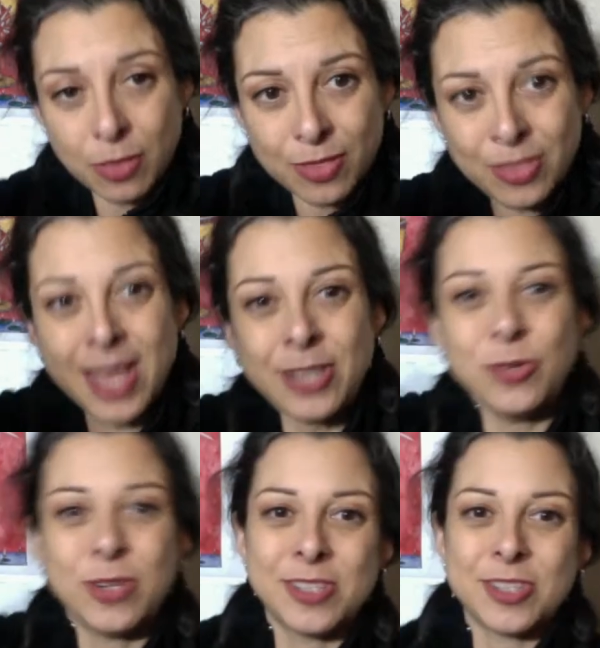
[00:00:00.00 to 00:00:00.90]
then you
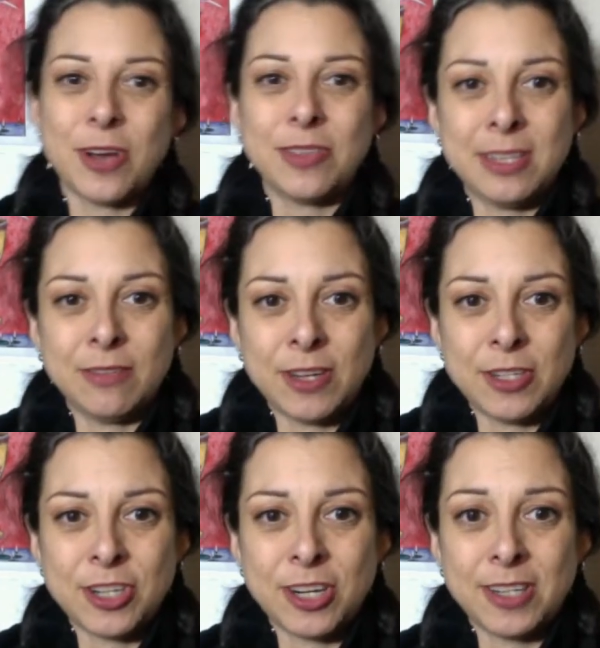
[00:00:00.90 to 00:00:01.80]
can start the
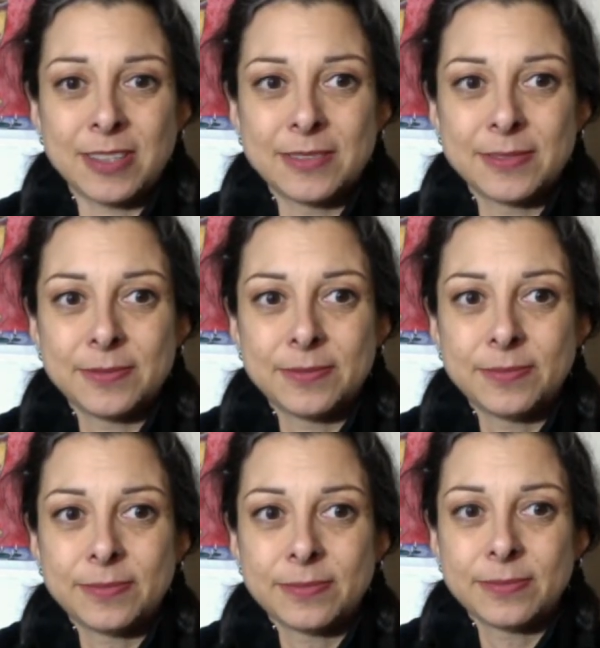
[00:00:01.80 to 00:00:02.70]
adventure,
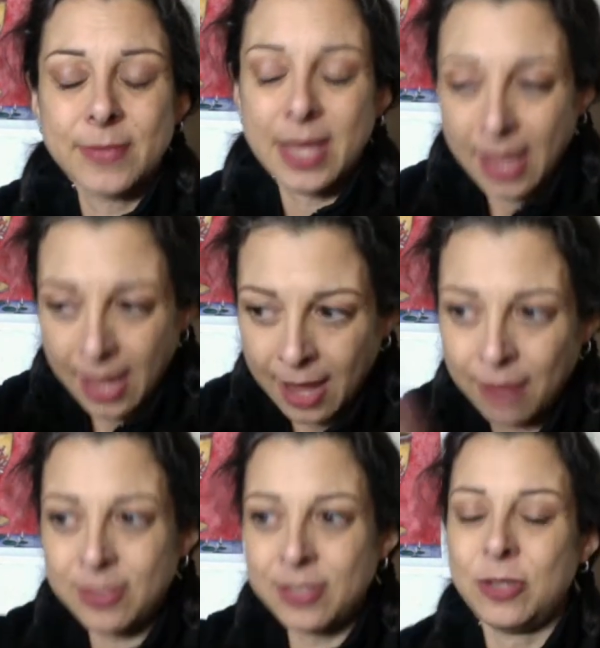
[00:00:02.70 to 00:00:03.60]
have
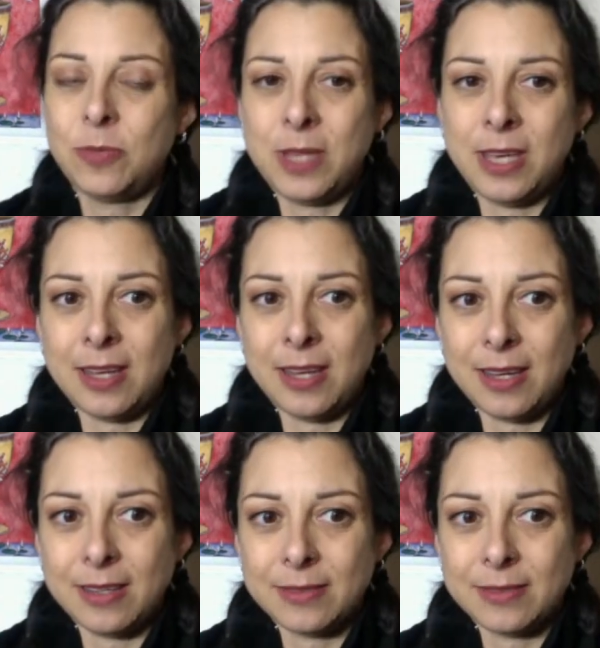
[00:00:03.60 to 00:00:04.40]
the new beginning,